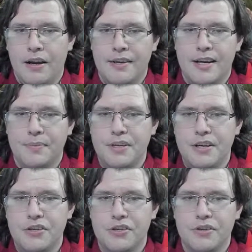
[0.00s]

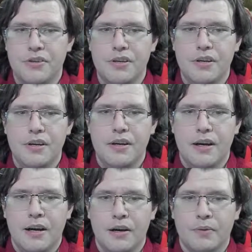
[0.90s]
Adaptation,
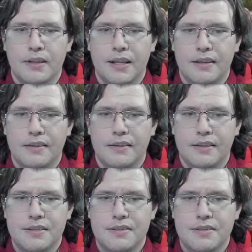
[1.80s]

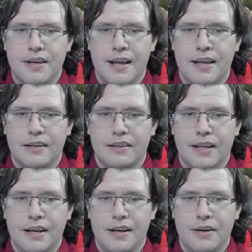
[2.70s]
Relentless, and
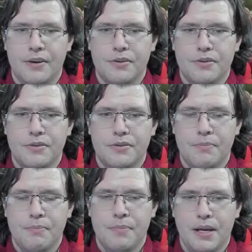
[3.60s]
Gladiator's
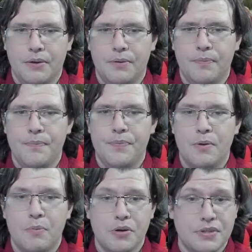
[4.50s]
Metal.
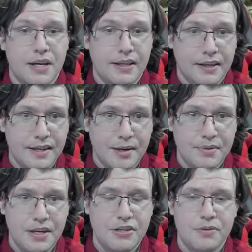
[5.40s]
First, I like
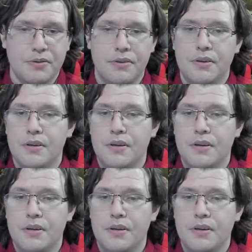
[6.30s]
Adaptation.